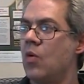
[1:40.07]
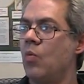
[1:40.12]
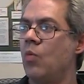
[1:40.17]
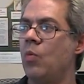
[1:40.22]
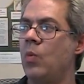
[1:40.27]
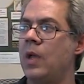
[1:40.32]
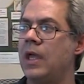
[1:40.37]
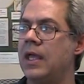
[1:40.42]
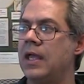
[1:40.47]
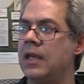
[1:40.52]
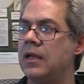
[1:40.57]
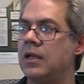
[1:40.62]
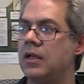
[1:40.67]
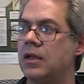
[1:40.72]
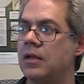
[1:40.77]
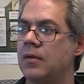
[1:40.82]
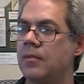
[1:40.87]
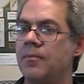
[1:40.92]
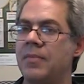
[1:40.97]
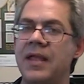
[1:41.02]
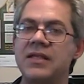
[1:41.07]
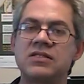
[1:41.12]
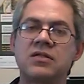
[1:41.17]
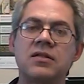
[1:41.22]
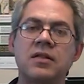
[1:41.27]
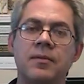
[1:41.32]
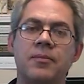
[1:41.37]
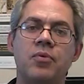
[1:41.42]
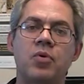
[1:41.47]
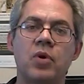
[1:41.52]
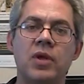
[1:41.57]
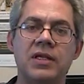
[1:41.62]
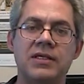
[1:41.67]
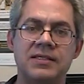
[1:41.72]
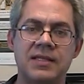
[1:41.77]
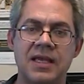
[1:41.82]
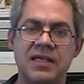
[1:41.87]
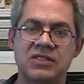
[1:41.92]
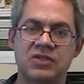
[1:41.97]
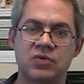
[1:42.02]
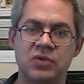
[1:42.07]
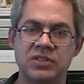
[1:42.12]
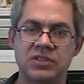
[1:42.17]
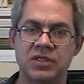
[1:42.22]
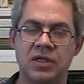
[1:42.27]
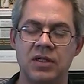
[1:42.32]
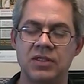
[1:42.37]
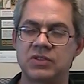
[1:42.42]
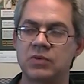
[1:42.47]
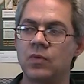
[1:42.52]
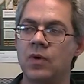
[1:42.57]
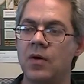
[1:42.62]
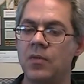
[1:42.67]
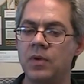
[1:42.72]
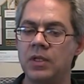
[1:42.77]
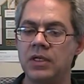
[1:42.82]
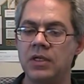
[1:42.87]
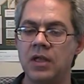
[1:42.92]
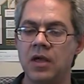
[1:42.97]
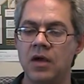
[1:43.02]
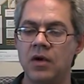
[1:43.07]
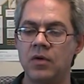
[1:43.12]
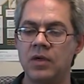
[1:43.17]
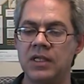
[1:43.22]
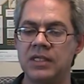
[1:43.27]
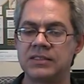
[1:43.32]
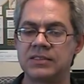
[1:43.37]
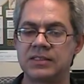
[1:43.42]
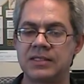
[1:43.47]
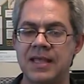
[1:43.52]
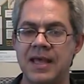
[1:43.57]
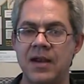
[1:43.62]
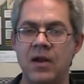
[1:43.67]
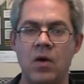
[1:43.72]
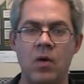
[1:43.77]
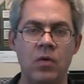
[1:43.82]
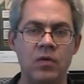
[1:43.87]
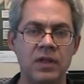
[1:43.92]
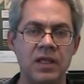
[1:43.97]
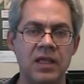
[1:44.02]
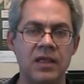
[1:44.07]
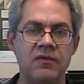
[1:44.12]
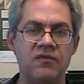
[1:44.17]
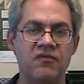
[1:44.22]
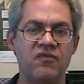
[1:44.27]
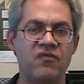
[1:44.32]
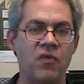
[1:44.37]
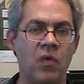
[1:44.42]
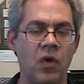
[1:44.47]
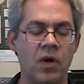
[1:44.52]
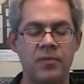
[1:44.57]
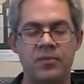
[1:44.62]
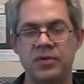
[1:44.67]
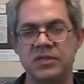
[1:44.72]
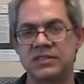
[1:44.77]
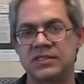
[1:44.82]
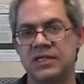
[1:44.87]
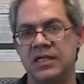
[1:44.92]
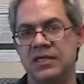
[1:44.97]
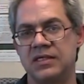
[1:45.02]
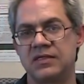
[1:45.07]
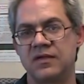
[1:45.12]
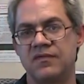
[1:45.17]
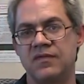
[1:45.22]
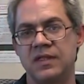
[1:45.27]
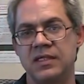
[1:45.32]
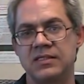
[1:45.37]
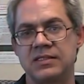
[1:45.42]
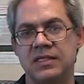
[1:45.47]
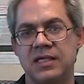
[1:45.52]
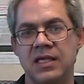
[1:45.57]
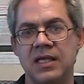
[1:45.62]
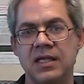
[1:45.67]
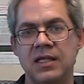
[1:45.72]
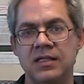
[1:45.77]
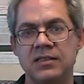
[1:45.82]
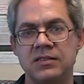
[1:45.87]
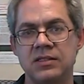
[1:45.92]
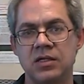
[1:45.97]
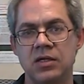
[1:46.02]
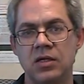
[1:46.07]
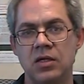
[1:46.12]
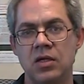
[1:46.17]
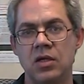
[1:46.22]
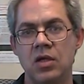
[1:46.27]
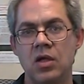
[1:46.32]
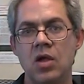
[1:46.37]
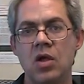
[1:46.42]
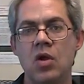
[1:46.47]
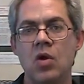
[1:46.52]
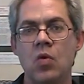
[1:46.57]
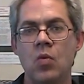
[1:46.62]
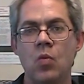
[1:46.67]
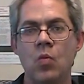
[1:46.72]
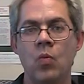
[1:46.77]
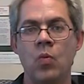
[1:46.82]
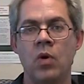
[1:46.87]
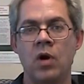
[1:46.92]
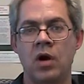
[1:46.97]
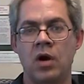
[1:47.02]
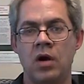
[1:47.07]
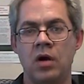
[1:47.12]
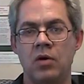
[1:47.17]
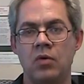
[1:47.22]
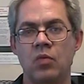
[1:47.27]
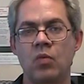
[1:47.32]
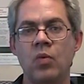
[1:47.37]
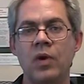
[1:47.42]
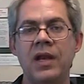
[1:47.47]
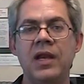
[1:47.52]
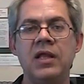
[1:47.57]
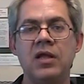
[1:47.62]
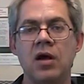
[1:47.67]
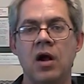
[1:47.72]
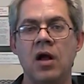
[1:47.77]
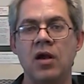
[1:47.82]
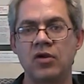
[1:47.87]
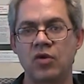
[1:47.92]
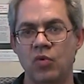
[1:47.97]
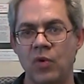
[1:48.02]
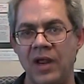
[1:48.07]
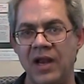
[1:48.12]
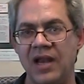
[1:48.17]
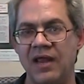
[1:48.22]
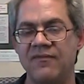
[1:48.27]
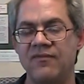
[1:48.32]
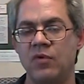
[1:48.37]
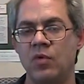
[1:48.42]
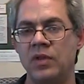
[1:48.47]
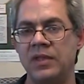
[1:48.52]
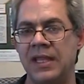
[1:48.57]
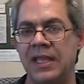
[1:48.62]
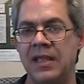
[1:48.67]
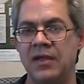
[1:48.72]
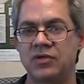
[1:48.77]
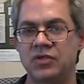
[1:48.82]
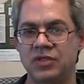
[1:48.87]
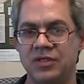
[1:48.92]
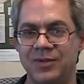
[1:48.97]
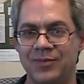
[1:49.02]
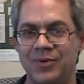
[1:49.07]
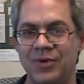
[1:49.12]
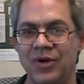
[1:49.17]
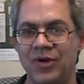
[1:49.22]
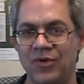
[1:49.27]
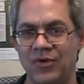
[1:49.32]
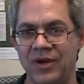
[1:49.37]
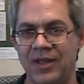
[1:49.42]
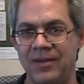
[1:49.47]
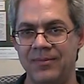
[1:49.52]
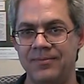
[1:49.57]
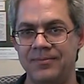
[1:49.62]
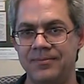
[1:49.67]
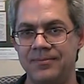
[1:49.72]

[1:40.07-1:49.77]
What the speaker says: Based on the pre-test results, what we know is that only 4% of these kids were reading on grade level when they entered the program.